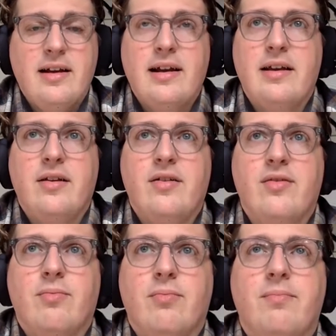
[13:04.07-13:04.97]

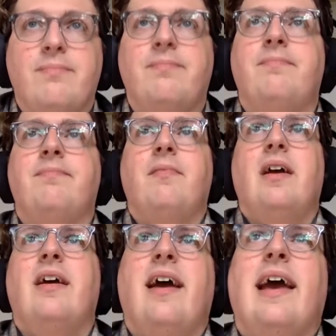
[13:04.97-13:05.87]
is
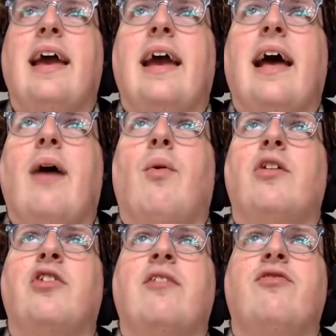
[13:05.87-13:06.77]
I want
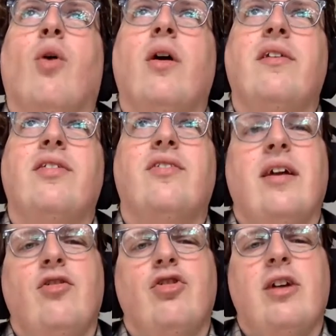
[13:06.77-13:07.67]
to say 4th
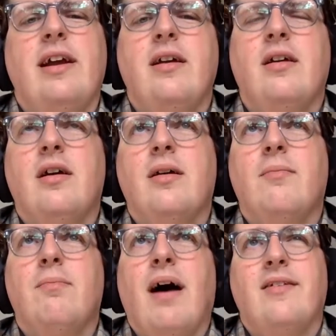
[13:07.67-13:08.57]
century,
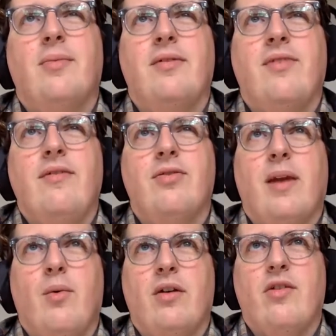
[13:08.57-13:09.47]
possibly 5th,
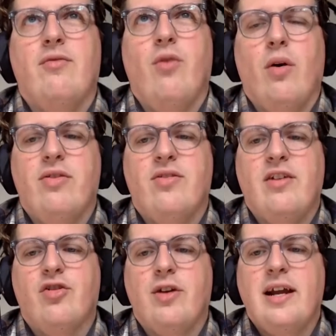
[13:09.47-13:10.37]
but I want to say 4th
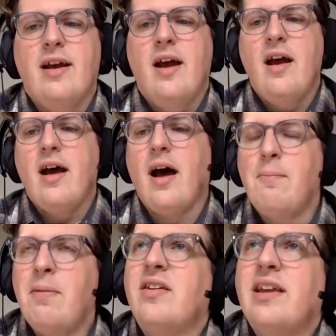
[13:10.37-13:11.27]
century
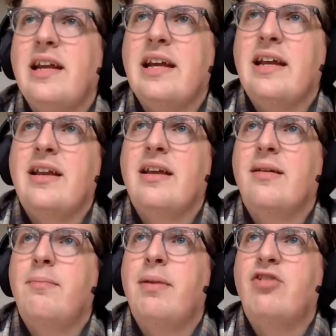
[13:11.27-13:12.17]
Byzantine
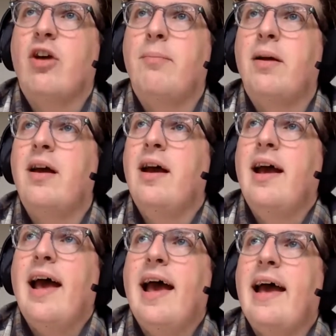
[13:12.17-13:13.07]
bishop.
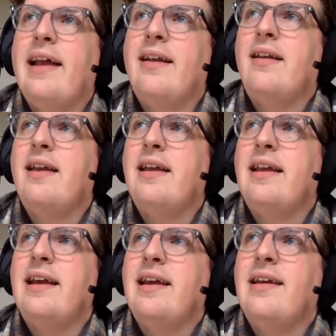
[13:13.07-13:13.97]
And he
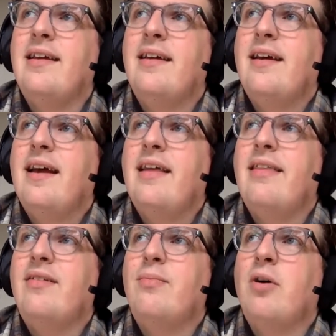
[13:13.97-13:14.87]
did
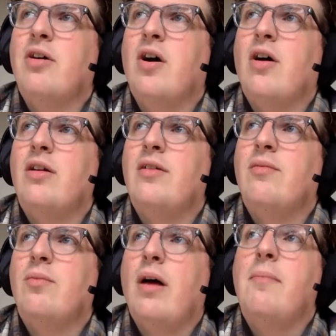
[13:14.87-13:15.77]
this book called,
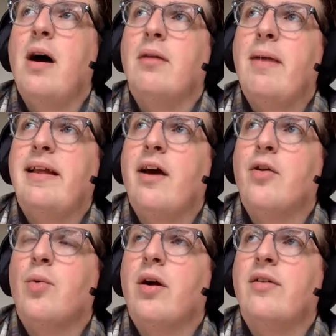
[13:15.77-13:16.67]
well, among many
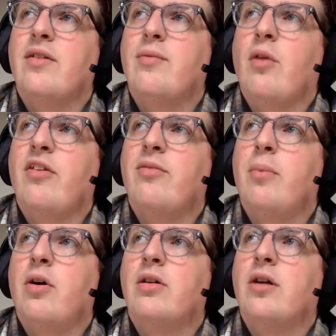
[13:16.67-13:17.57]
other works, he wrote this
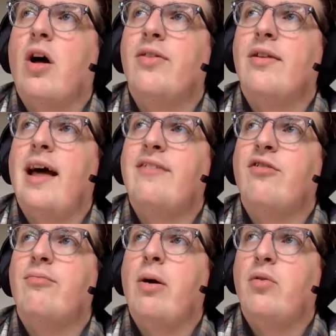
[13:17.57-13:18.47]
book called The Life
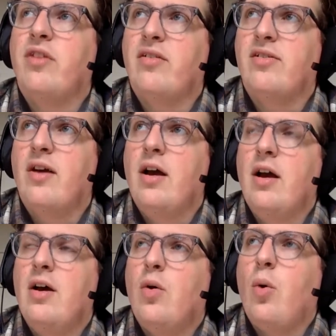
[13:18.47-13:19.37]
of Moses,
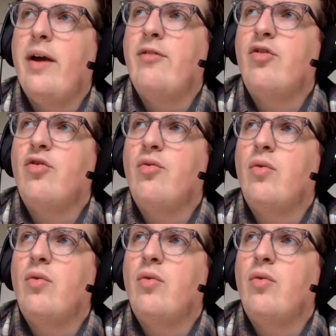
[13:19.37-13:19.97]
which